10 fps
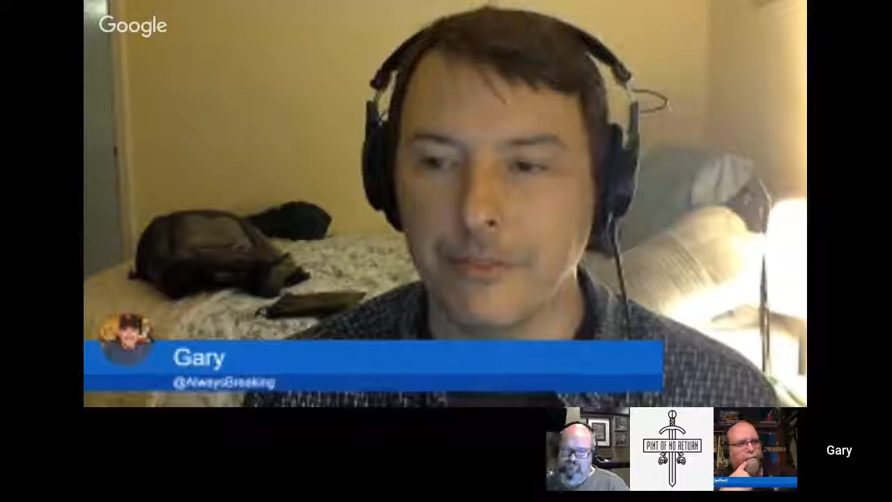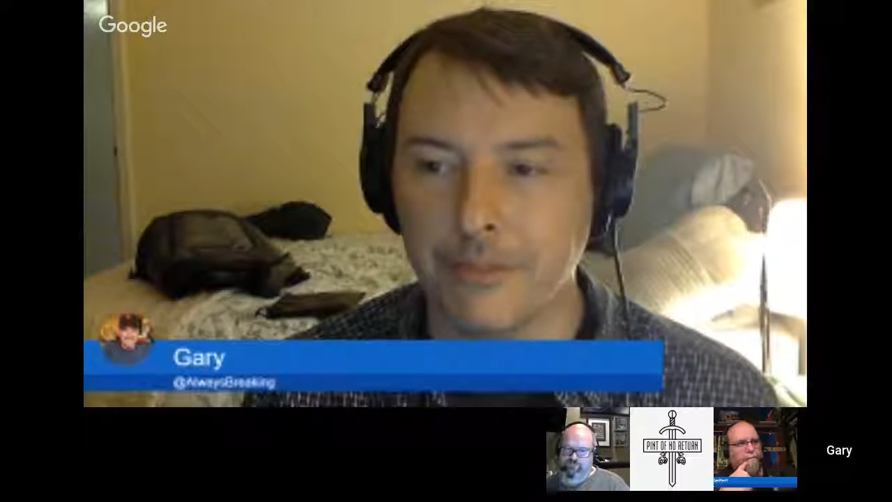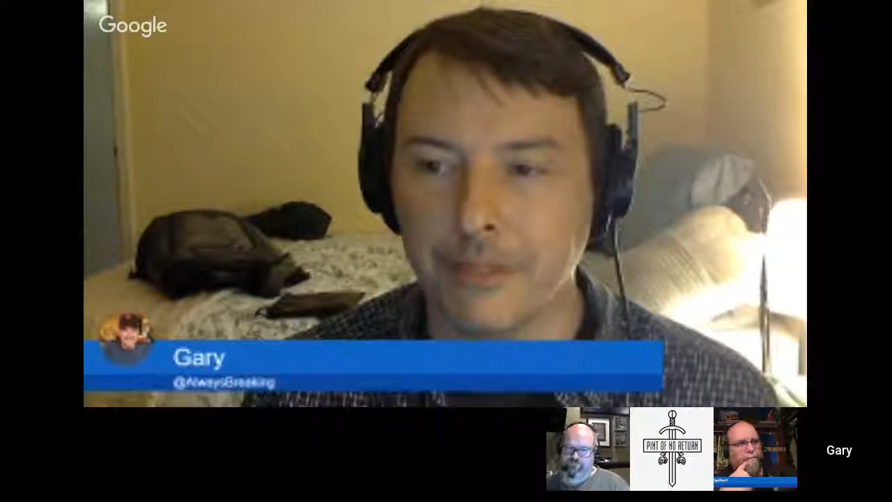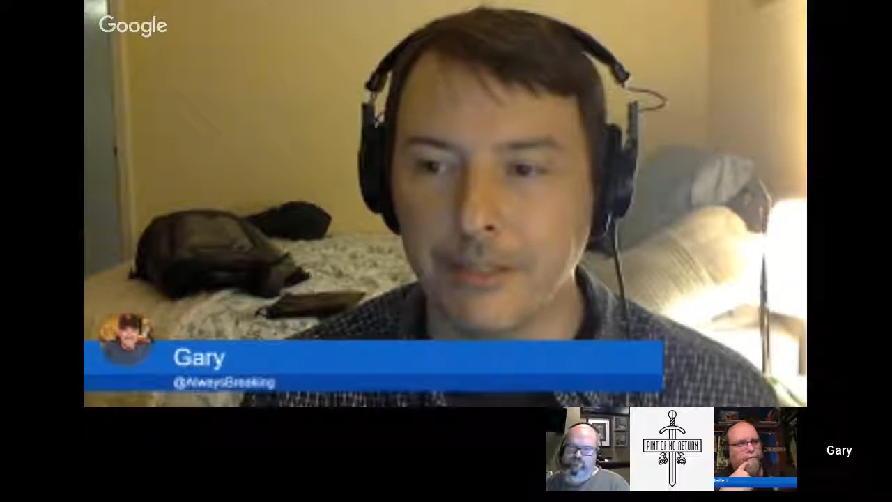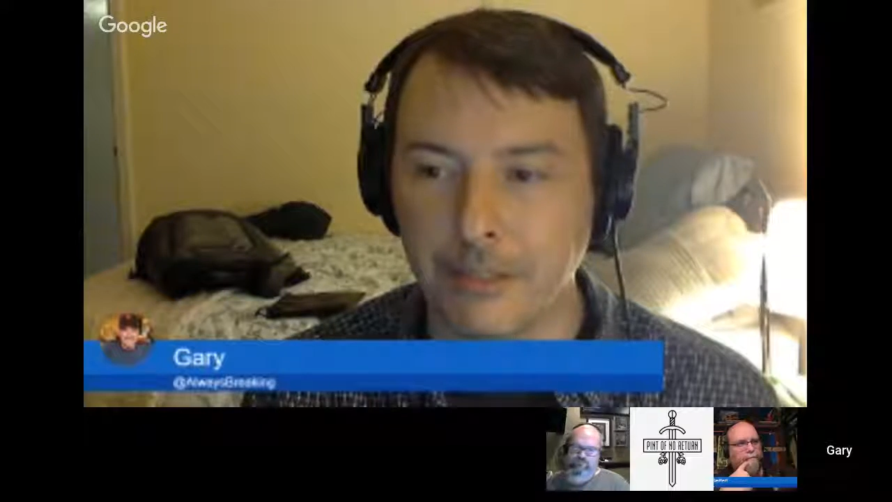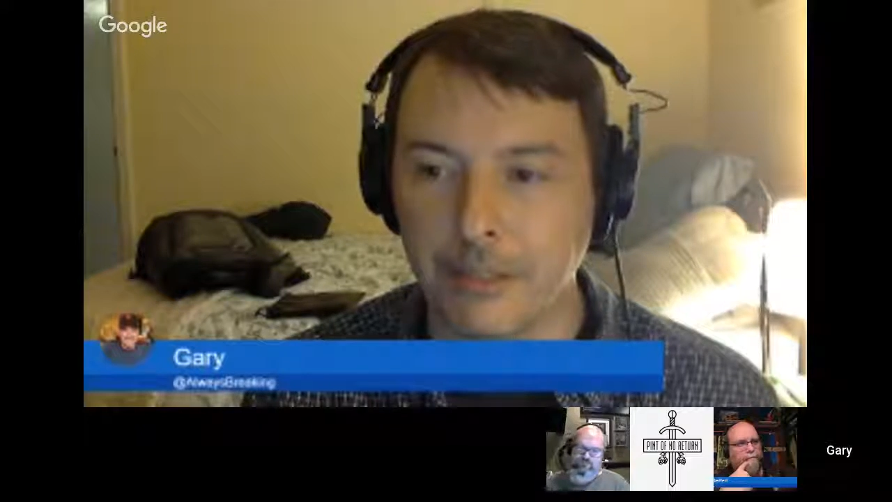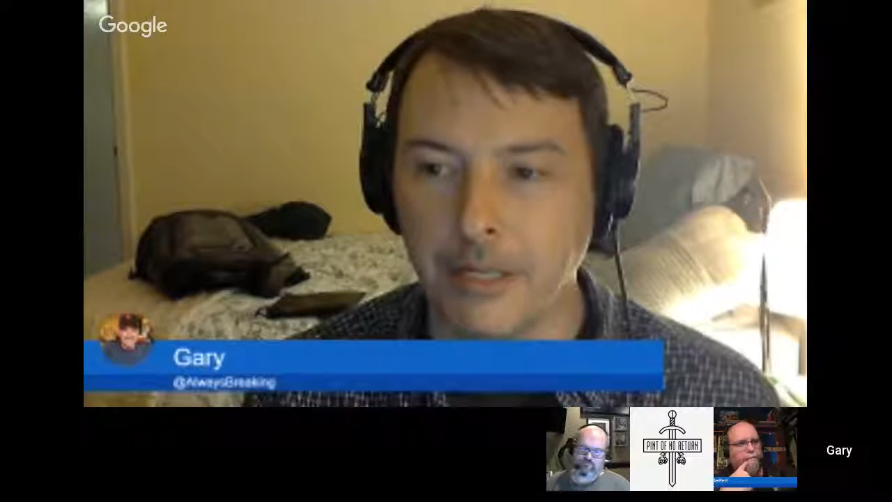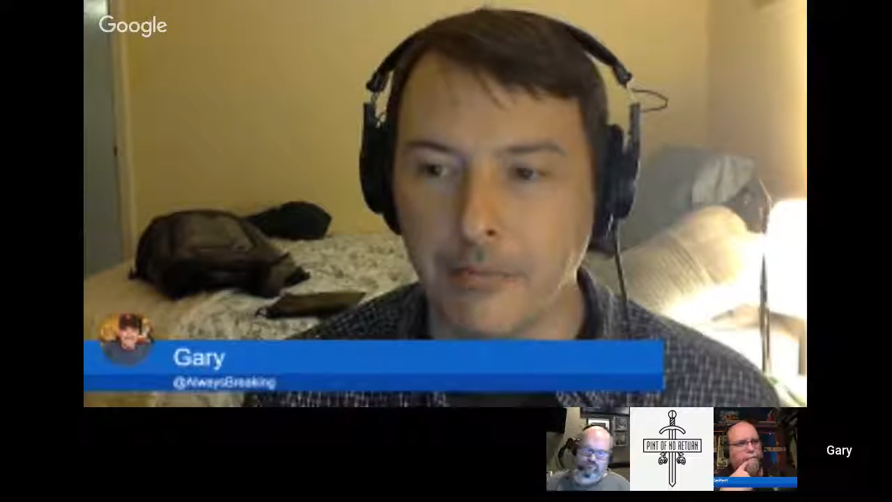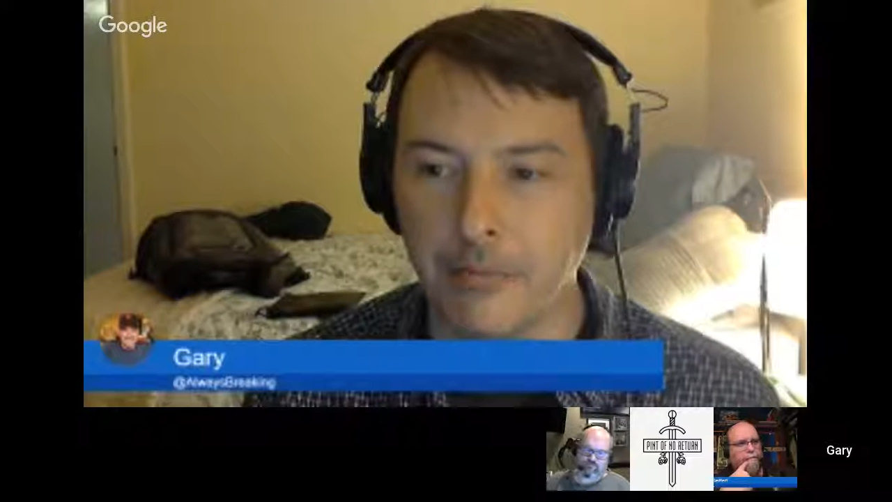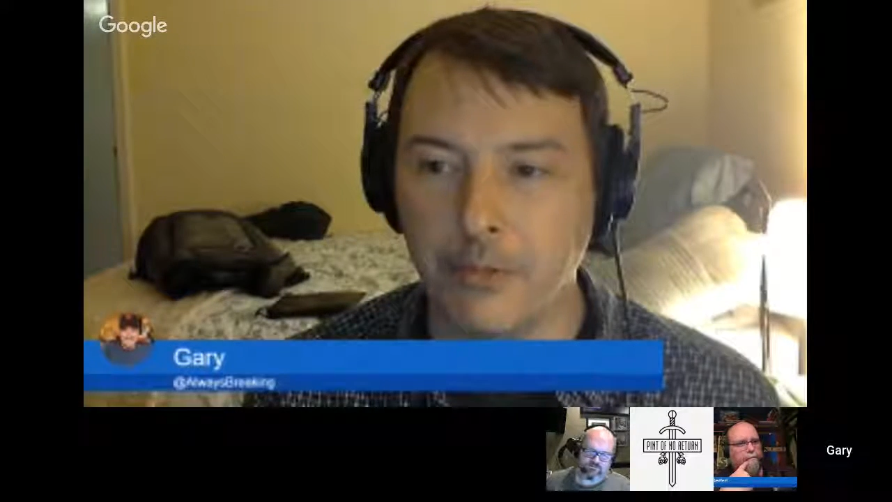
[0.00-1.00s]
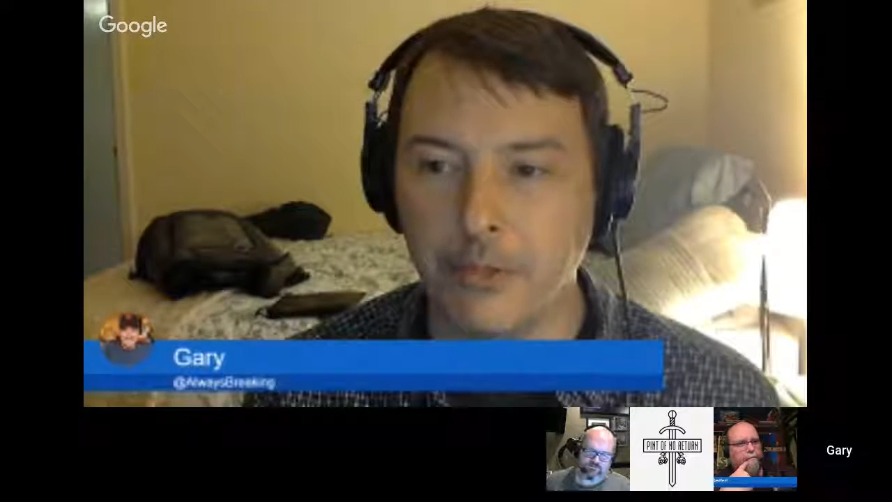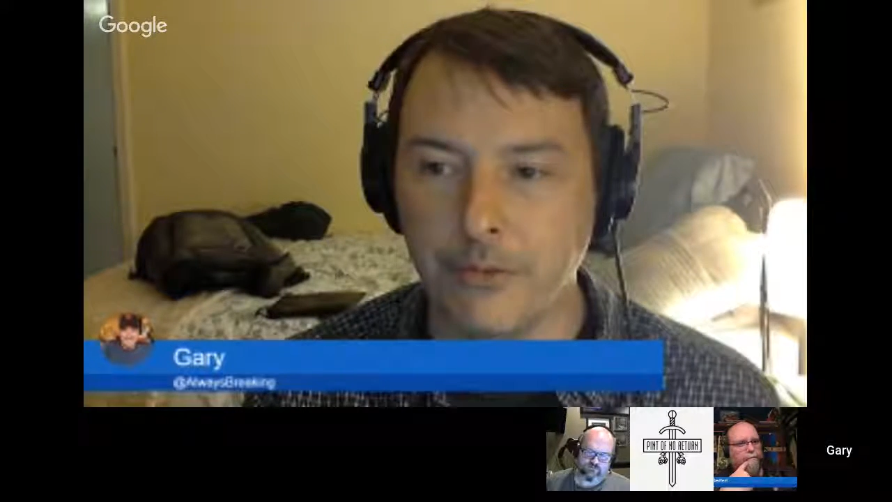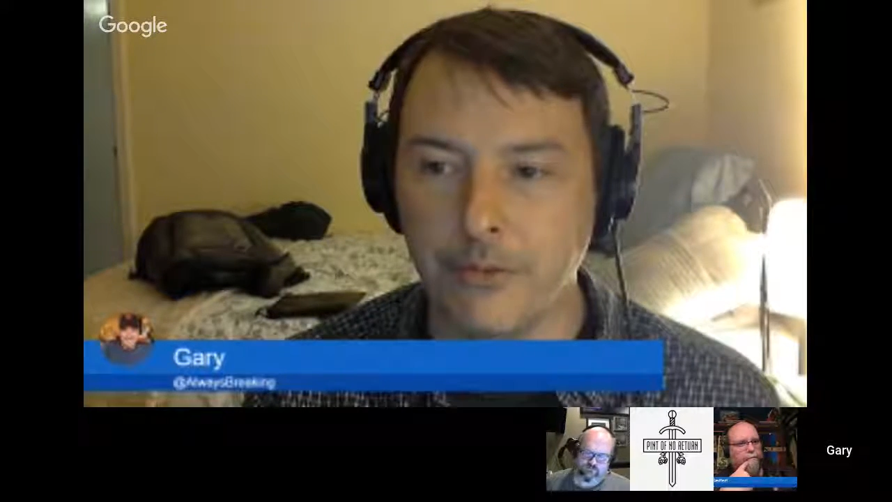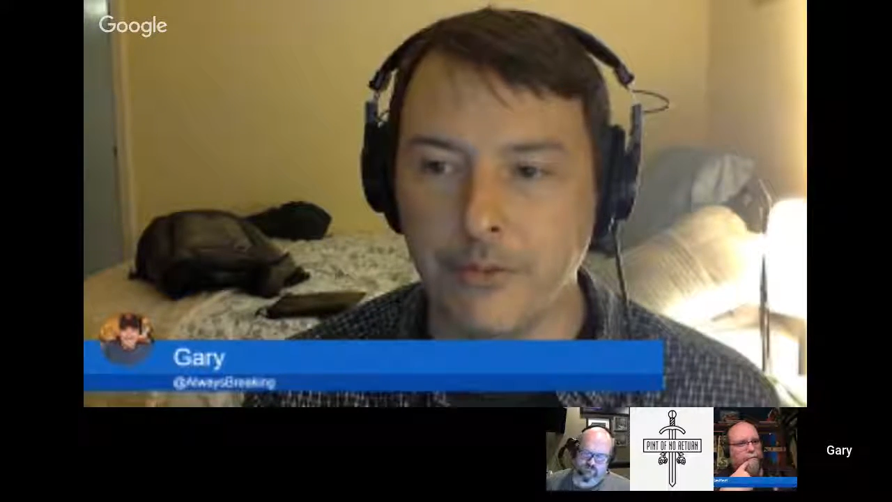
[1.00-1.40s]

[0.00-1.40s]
It absolutely is.